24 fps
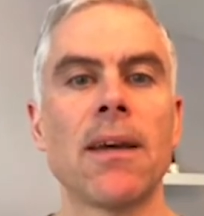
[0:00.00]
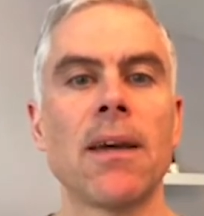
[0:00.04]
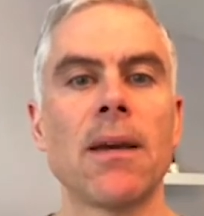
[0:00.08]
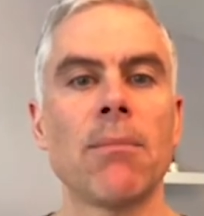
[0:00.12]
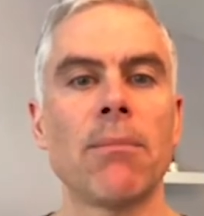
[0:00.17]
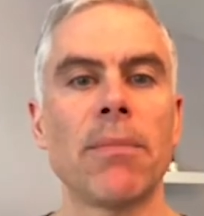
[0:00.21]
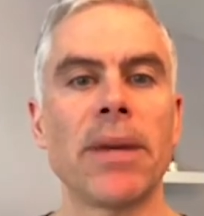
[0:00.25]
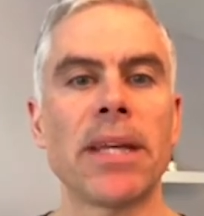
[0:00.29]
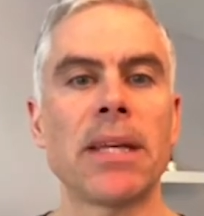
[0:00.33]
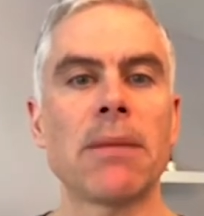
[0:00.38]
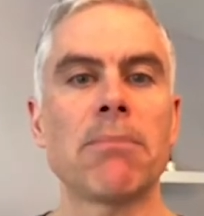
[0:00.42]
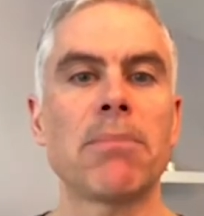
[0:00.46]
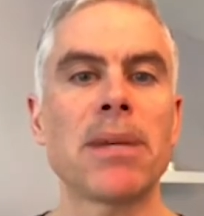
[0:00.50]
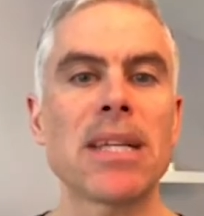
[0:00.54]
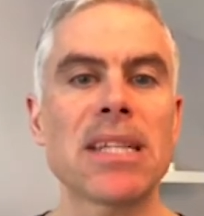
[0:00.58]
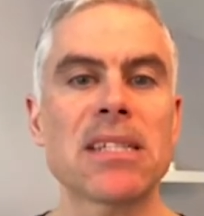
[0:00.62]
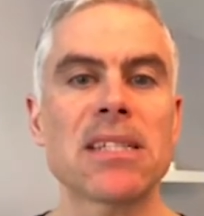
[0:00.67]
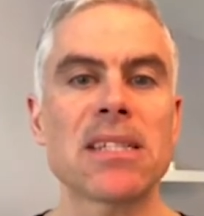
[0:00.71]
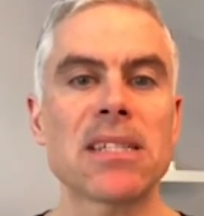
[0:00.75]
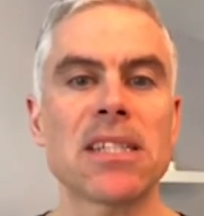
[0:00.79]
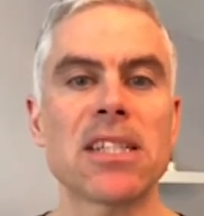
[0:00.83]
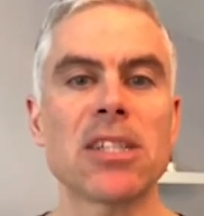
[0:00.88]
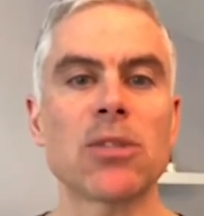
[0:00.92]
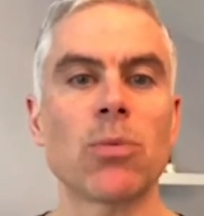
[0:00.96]
Meaning
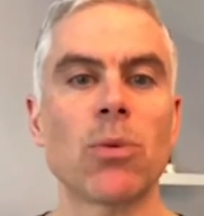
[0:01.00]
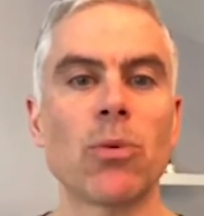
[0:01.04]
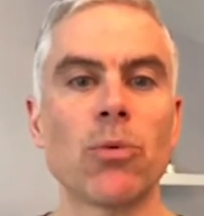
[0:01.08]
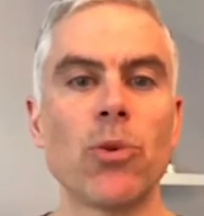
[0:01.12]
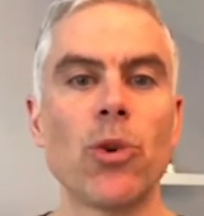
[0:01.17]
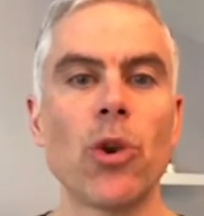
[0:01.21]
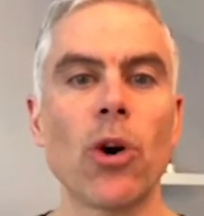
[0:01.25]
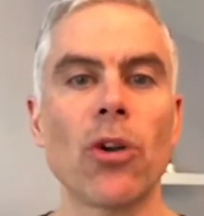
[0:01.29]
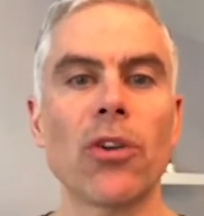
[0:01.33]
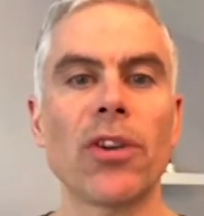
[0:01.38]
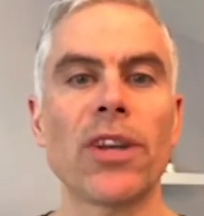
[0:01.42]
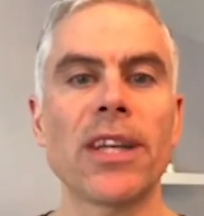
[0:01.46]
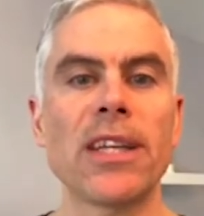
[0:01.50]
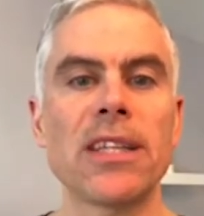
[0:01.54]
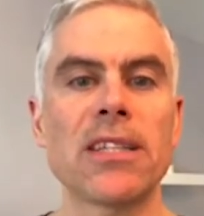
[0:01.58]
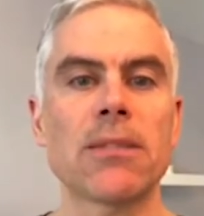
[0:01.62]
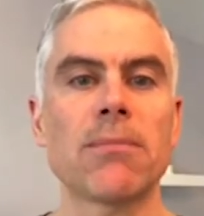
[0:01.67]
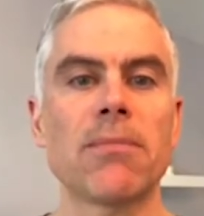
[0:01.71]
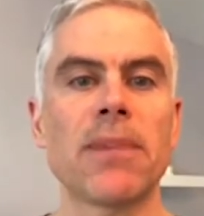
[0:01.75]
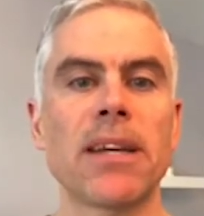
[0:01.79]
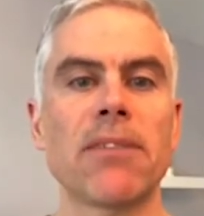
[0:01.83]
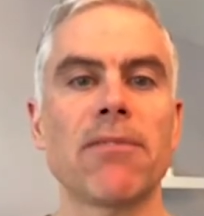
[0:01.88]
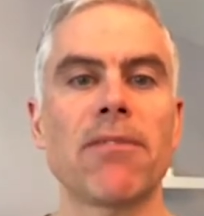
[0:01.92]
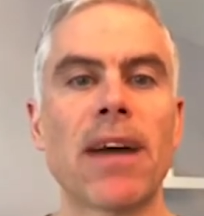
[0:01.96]
businesses will not need
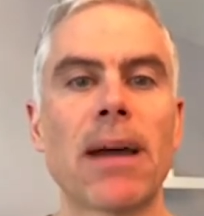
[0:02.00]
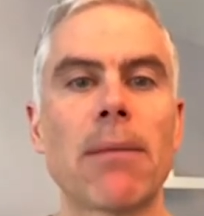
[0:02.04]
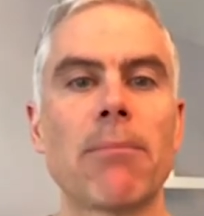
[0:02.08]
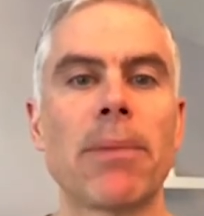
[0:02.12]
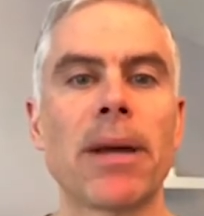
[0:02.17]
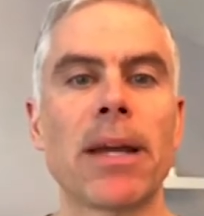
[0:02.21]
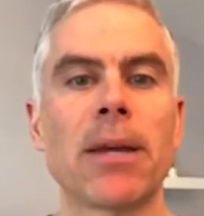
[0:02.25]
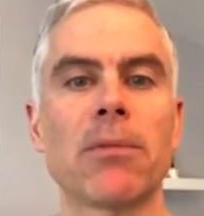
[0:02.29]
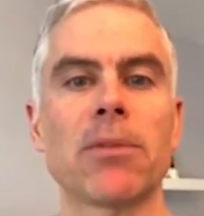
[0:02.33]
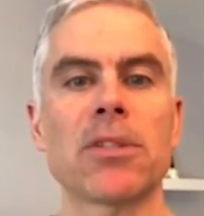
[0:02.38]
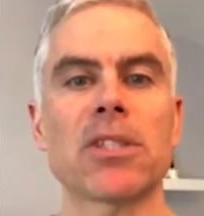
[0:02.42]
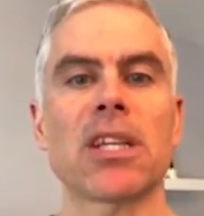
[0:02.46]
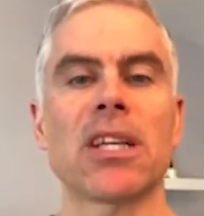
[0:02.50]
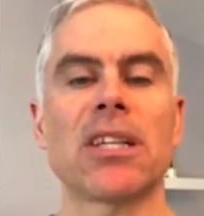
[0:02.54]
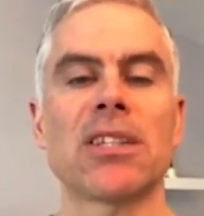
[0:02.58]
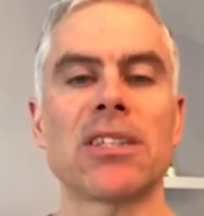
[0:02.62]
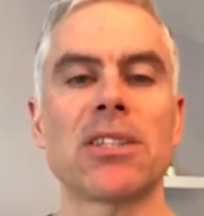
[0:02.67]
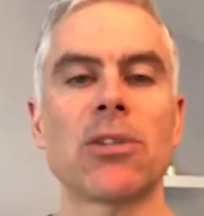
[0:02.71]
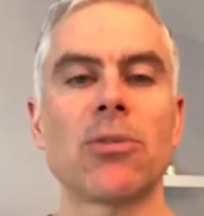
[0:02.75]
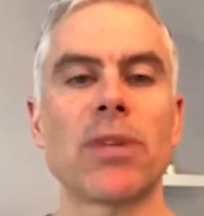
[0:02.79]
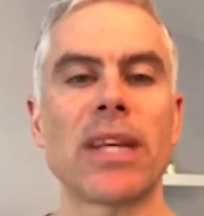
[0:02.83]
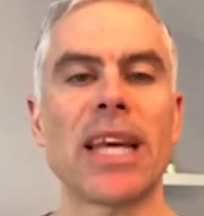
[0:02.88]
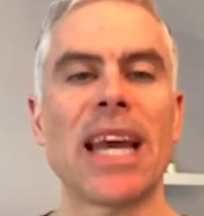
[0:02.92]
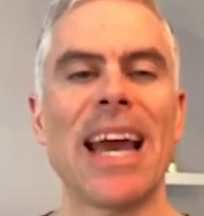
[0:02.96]
to make VAT payments
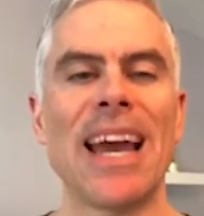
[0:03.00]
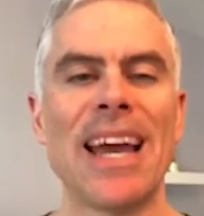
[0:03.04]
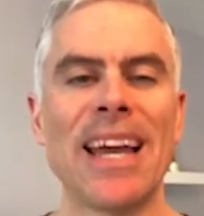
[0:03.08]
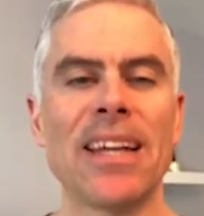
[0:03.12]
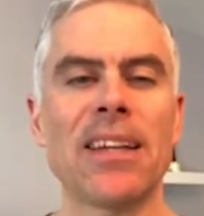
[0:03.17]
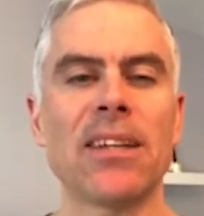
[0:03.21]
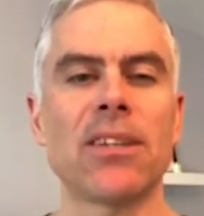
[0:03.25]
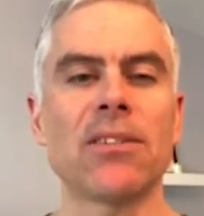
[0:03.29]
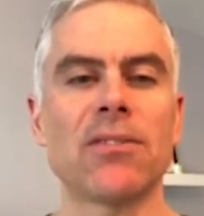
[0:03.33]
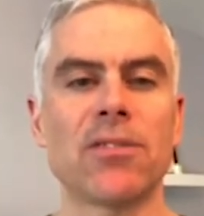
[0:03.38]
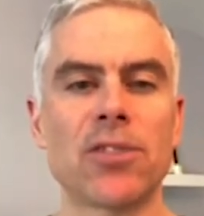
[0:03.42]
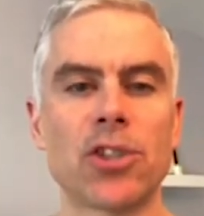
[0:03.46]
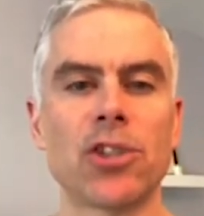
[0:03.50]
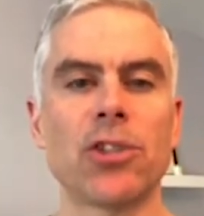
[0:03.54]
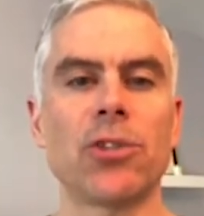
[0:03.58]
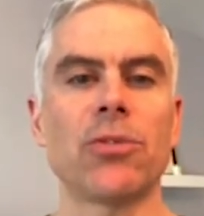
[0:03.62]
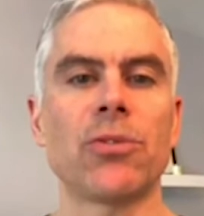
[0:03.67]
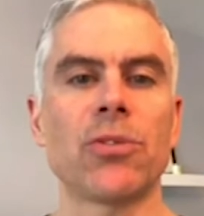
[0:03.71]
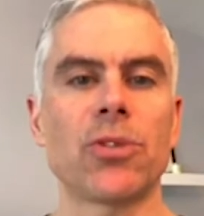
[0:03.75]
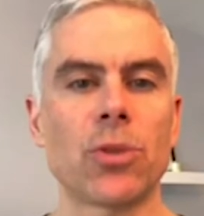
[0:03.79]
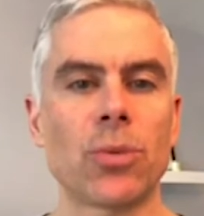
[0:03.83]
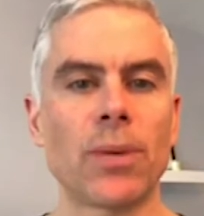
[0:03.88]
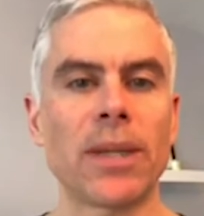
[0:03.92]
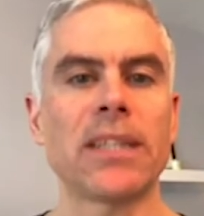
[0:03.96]
until the end of
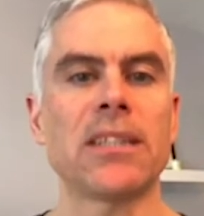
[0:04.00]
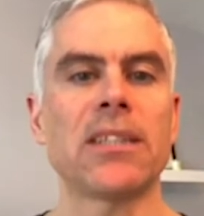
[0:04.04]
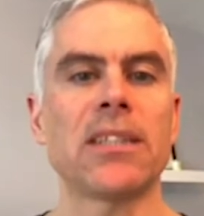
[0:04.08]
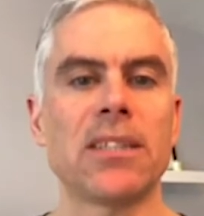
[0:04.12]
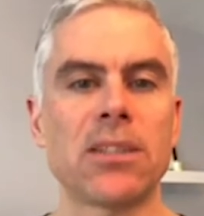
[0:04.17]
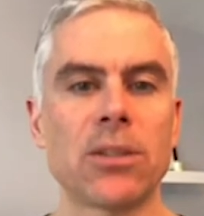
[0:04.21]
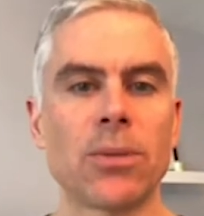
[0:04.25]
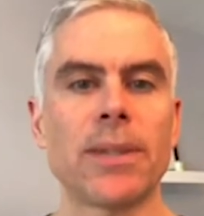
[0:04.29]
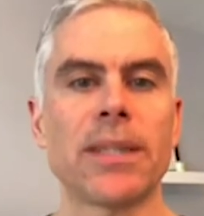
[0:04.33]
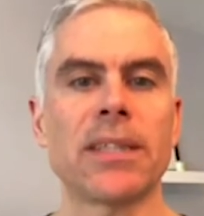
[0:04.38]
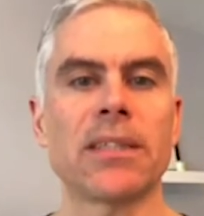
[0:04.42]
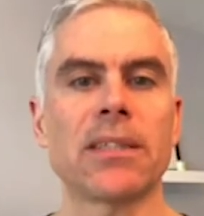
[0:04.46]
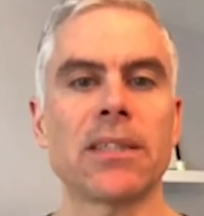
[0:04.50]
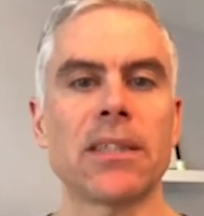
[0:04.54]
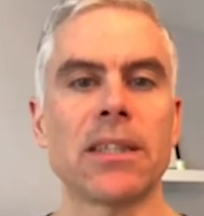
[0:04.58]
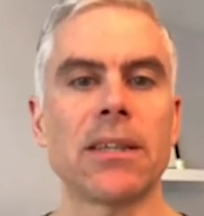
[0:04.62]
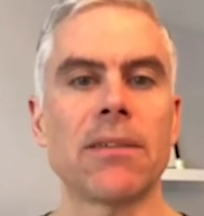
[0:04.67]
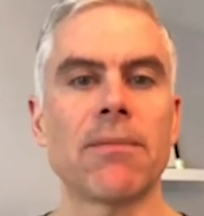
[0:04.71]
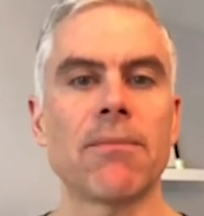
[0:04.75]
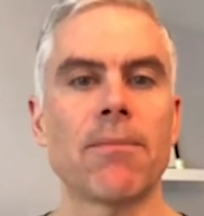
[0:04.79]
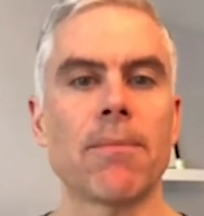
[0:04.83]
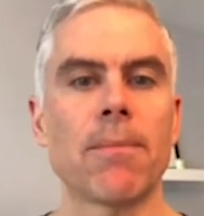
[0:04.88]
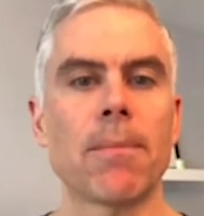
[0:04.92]
June 2020.